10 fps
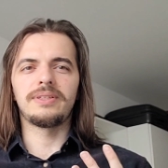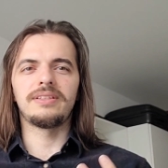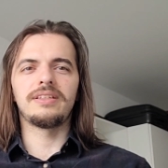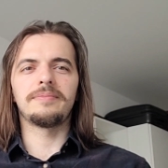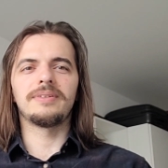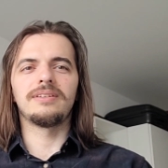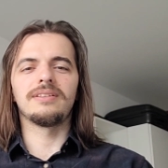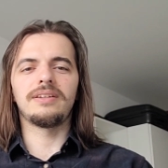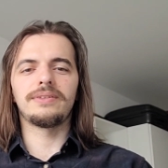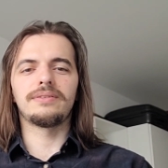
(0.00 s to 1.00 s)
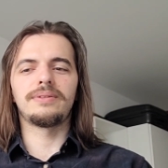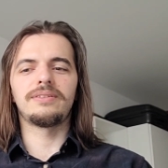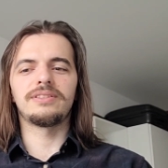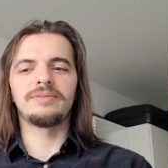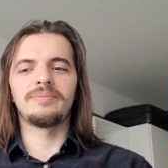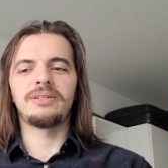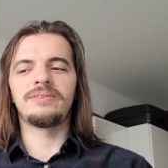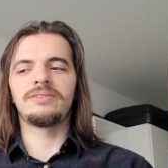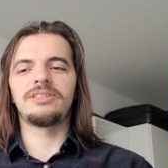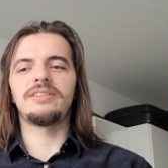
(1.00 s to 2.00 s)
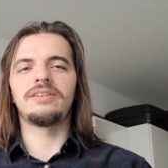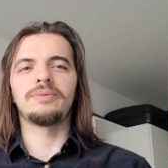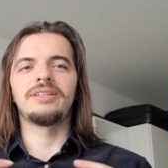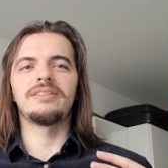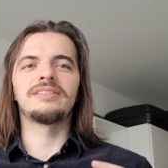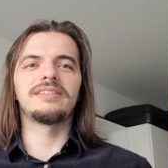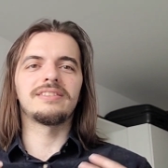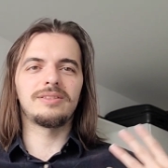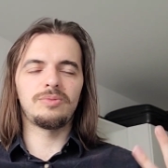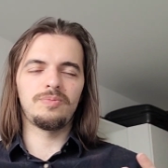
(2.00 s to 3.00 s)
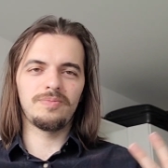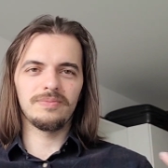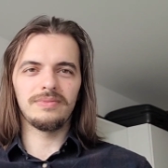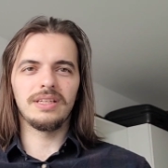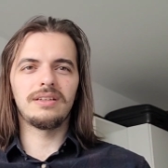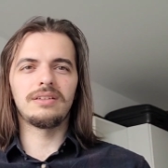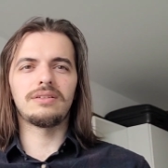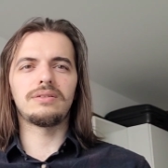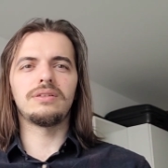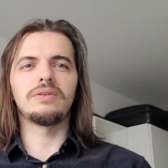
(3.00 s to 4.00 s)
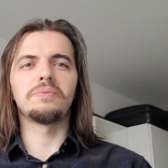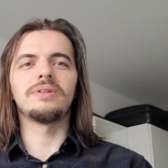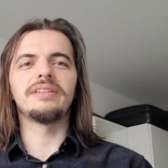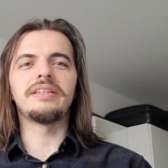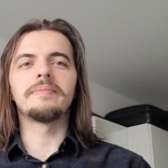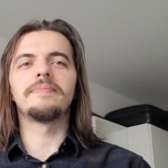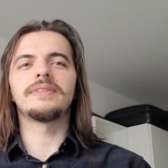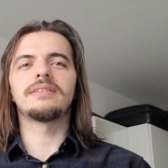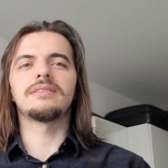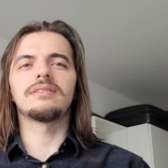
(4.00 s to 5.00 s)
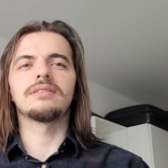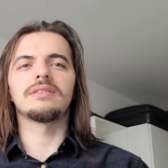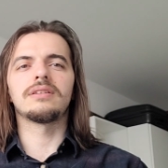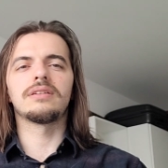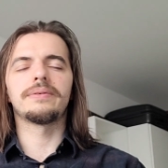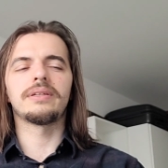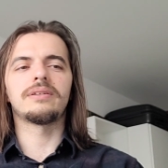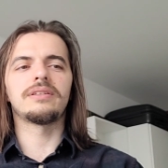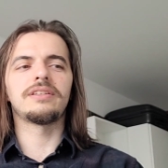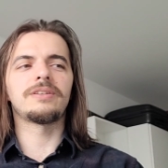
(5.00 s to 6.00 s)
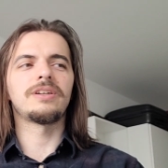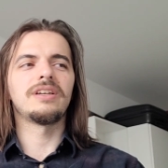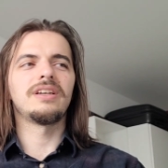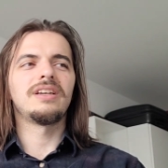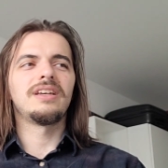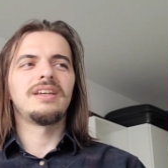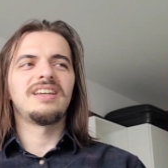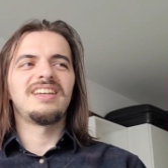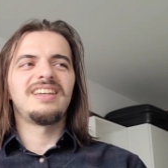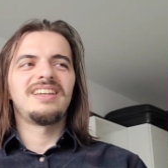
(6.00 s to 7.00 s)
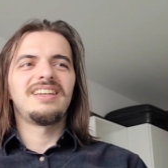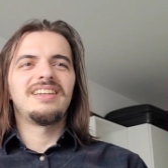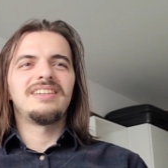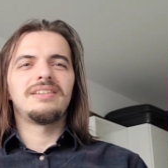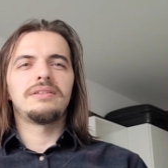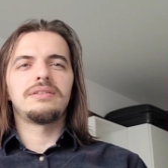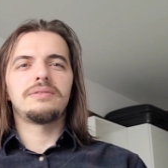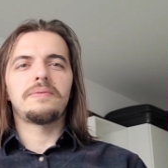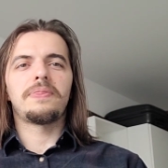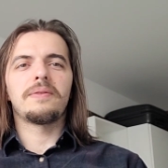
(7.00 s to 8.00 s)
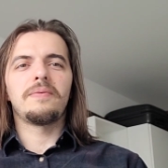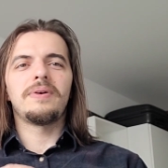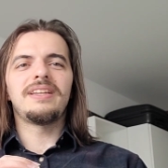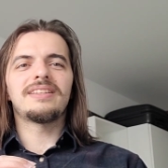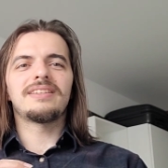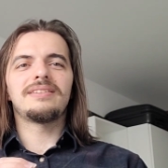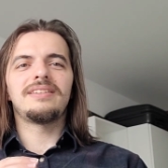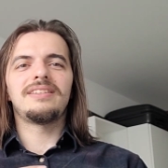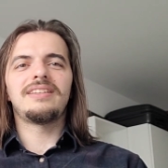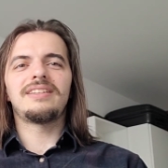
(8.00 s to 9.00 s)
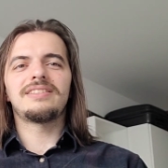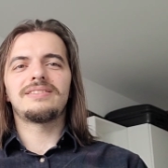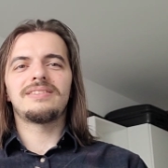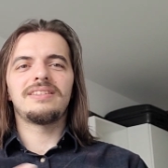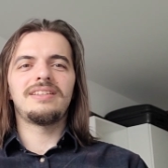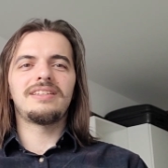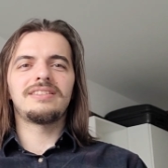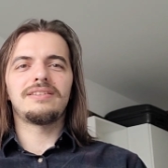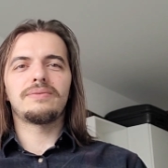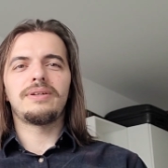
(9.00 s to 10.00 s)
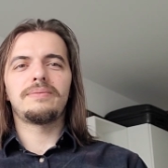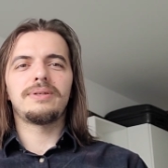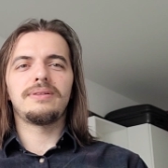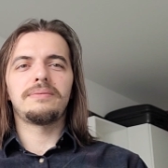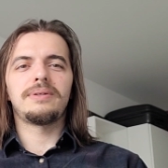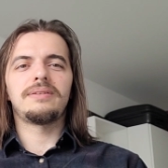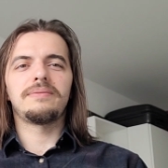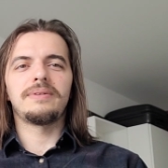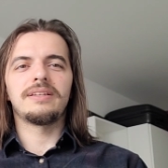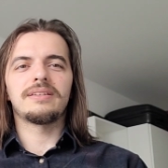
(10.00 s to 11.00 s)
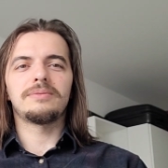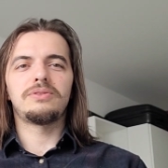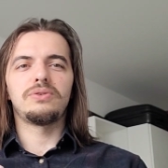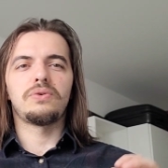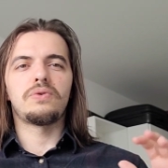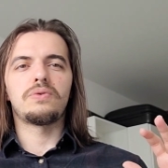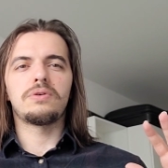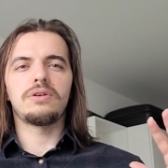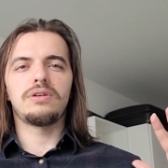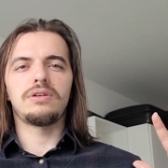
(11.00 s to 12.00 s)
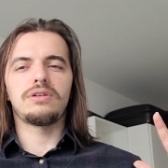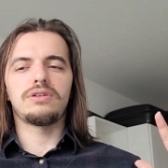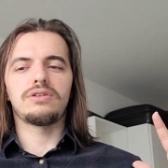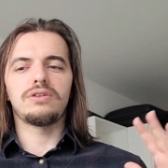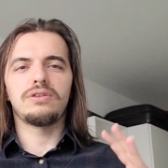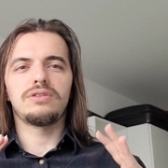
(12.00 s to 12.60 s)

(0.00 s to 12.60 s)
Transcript: within them, allowing the readers to better understand what it is that's you know really going on here. Um, when it can, and that is and that is done quite well when when it comes to uh,